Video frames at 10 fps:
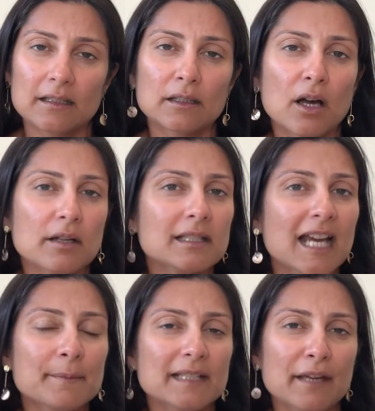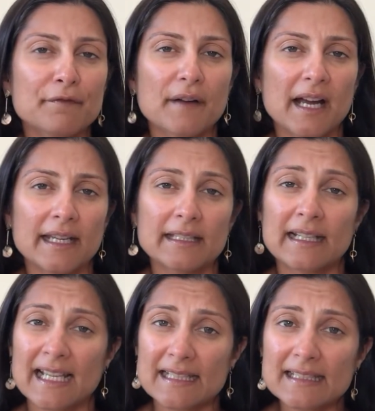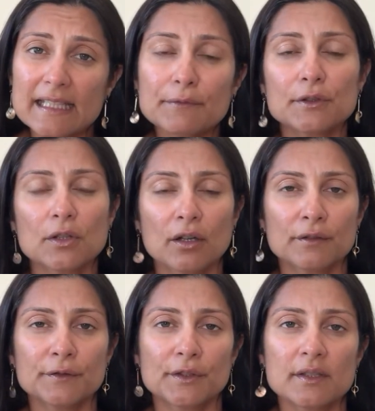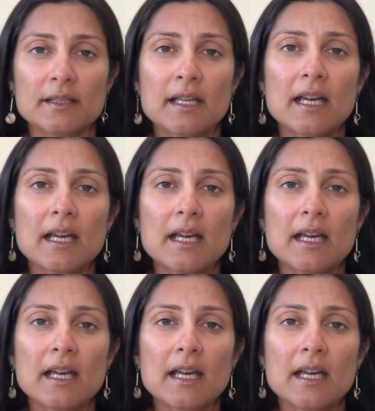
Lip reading: A lot of times I find, and I see photographers,